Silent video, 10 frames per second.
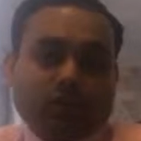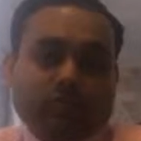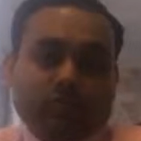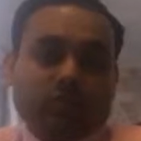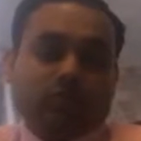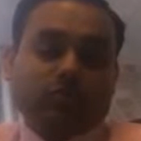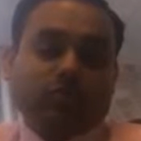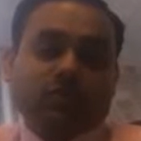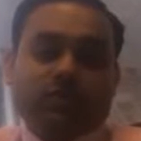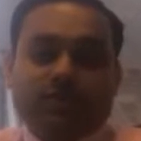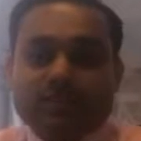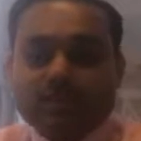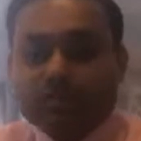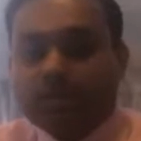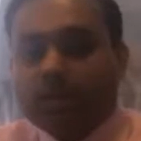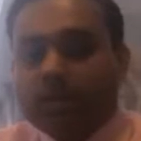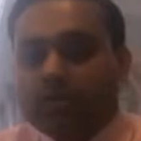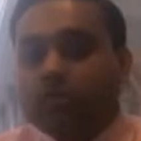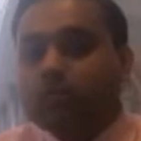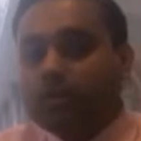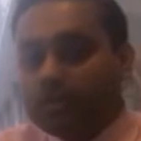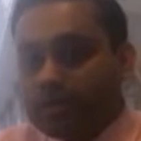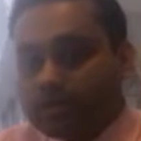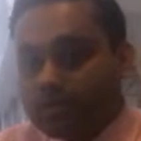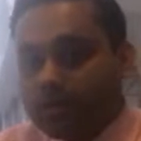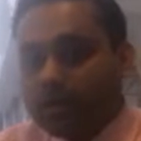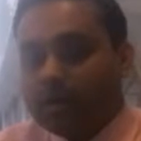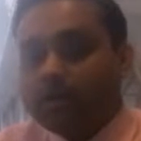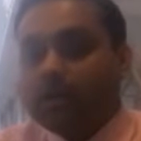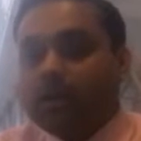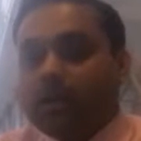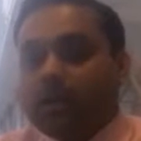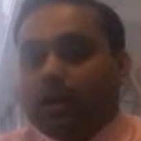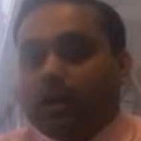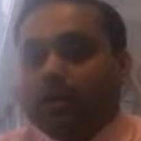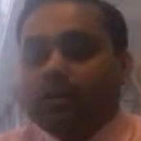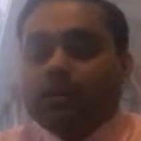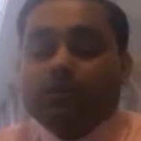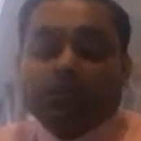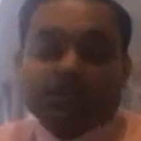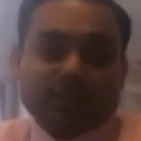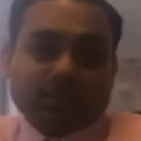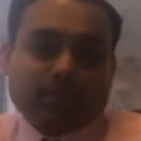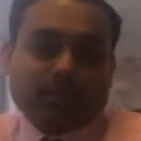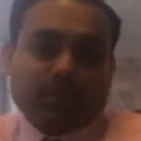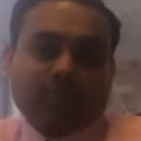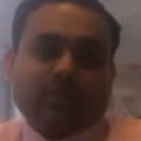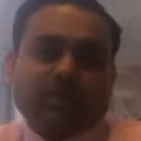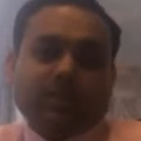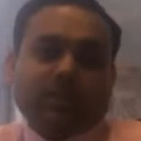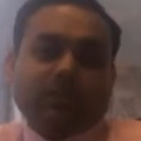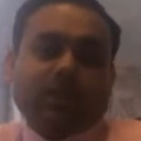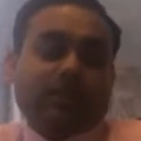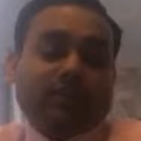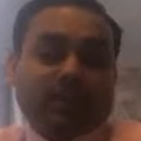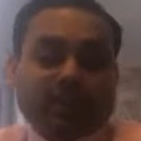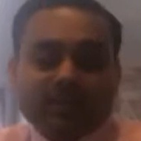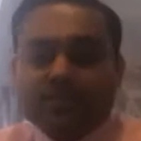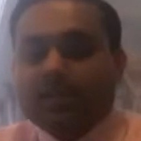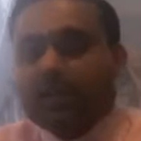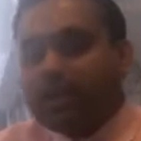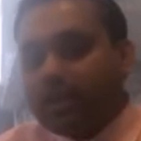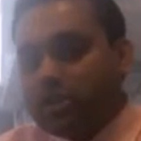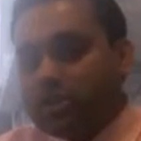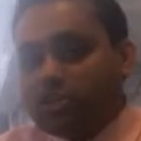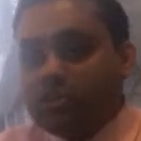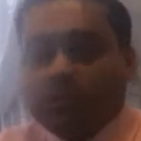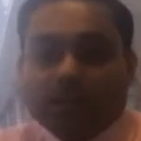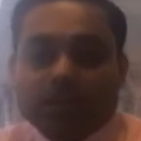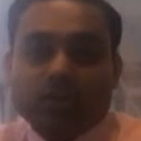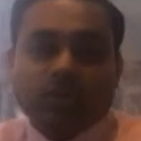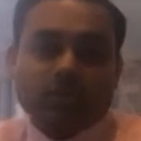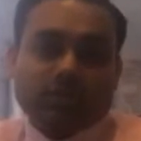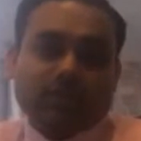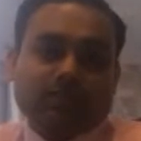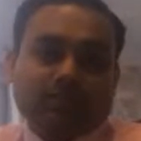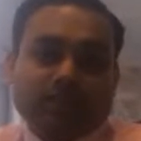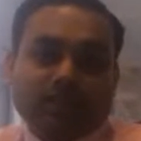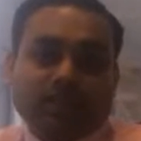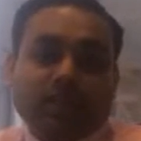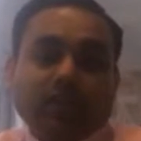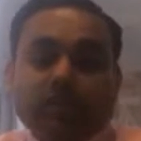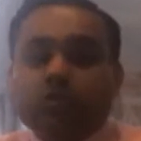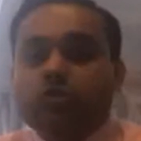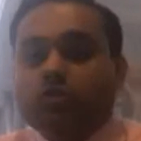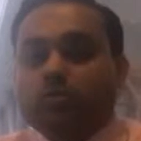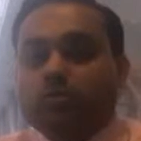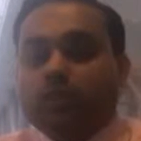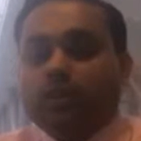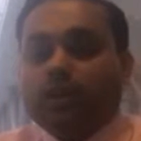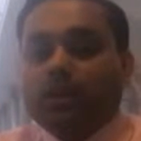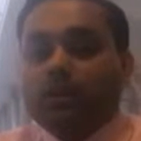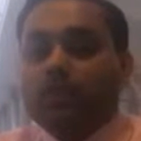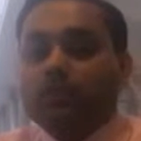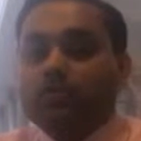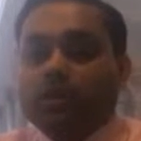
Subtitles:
office. You should be dressing smart, you should be looking smart, dressing up nicely, having a nice tie, nice shirt, nice shoes and everything. You should be looking to